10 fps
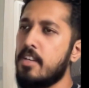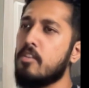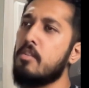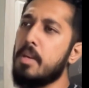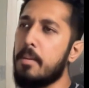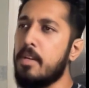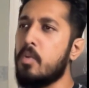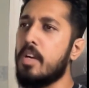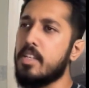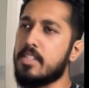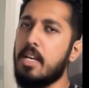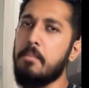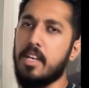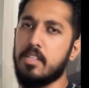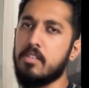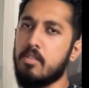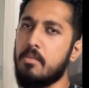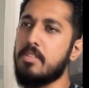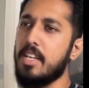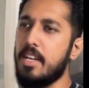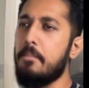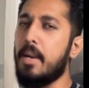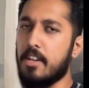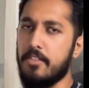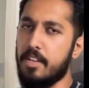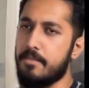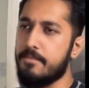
you'll be able to understand Master's theorems in a better way.